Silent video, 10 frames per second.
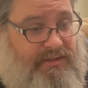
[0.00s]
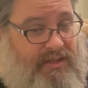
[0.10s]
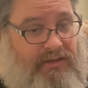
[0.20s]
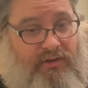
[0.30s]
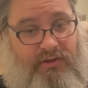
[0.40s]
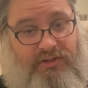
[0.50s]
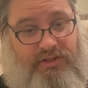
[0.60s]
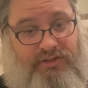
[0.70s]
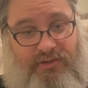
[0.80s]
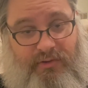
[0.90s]
I could have
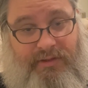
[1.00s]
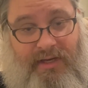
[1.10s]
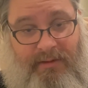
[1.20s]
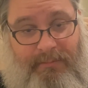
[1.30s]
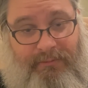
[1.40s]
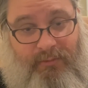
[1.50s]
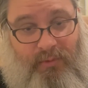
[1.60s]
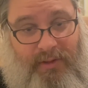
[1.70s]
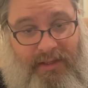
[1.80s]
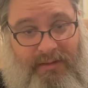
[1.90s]
just looked it up
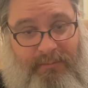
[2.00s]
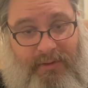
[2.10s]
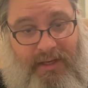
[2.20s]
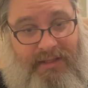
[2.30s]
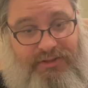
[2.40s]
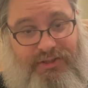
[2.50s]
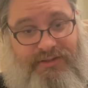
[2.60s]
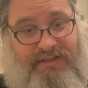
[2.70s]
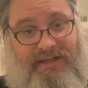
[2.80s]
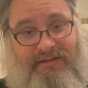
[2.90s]
beforehand, but I
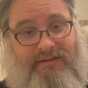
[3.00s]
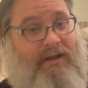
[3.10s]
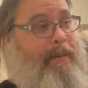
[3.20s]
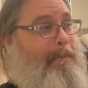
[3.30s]
just didn't.